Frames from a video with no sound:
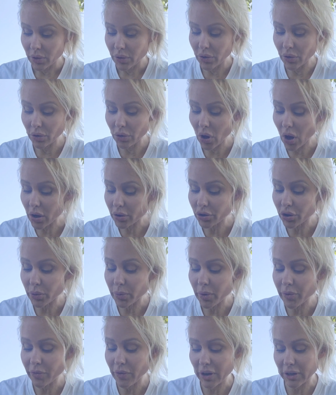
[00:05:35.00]
The long-term
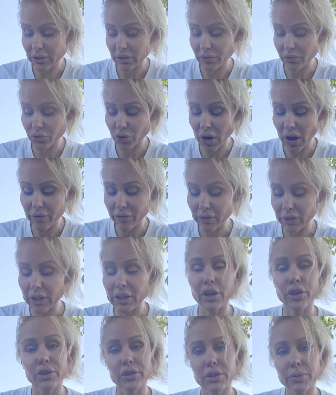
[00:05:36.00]
effects of
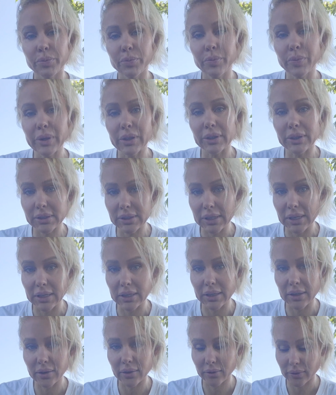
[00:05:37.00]
trafficking are
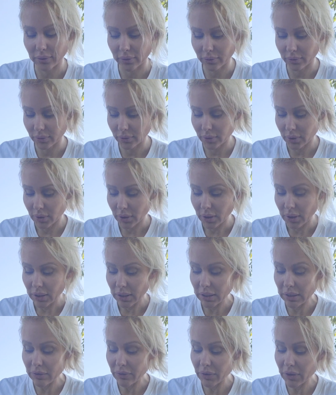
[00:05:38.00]
debilitating,
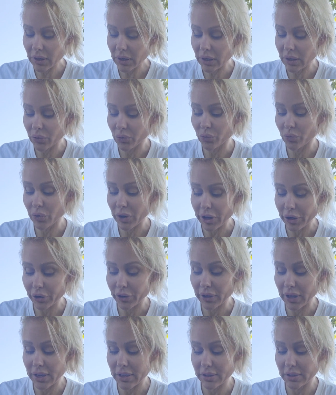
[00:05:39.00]
even in rare
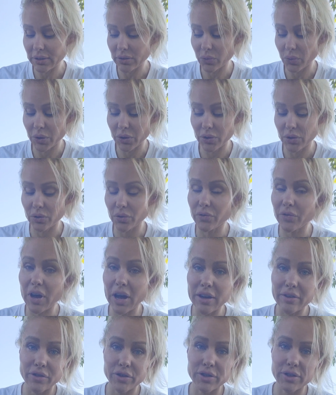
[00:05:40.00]
cases where
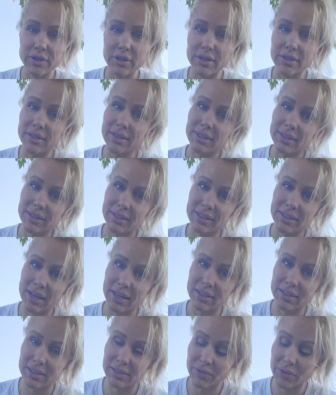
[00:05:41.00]
survivors
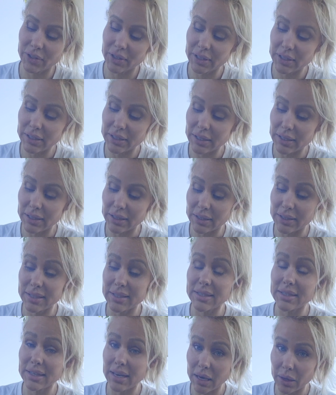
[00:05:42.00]
successfully
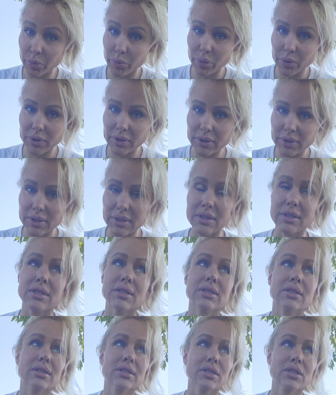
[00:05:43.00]
escape. It's
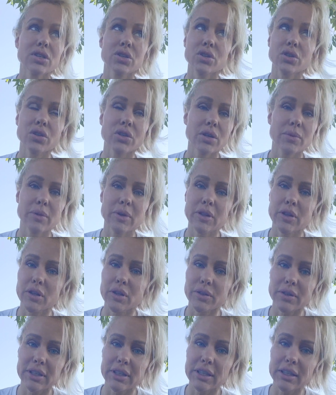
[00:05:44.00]
still, I mean,
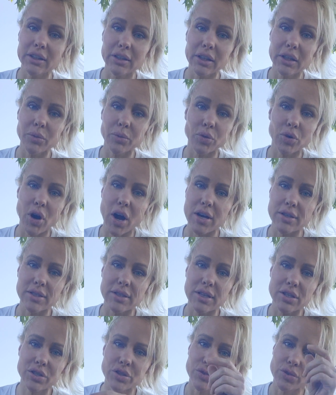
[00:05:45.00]
the healing
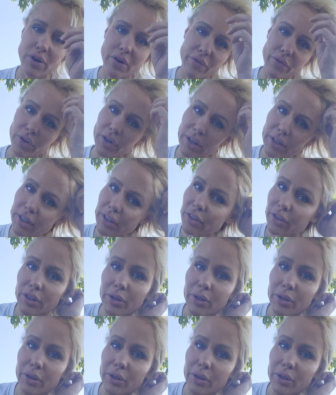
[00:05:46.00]
process, you're never going to heal.